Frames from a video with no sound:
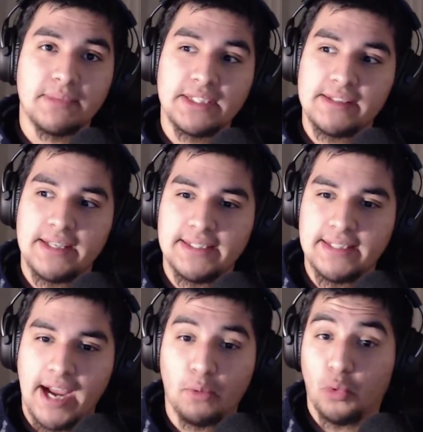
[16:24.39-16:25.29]
And
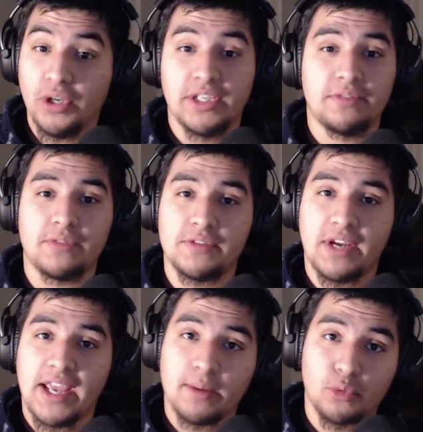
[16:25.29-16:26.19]
I would if I
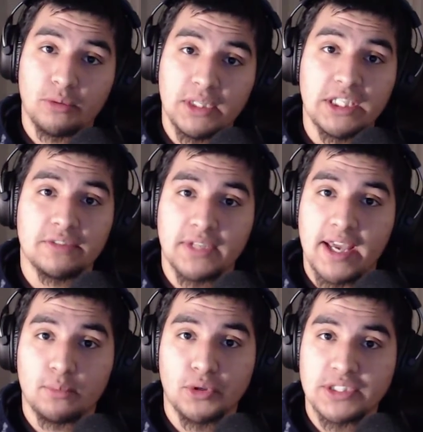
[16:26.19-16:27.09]
had more money, if I
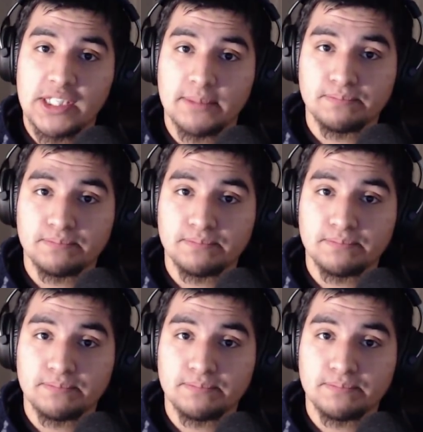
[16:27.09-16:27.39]
had more time.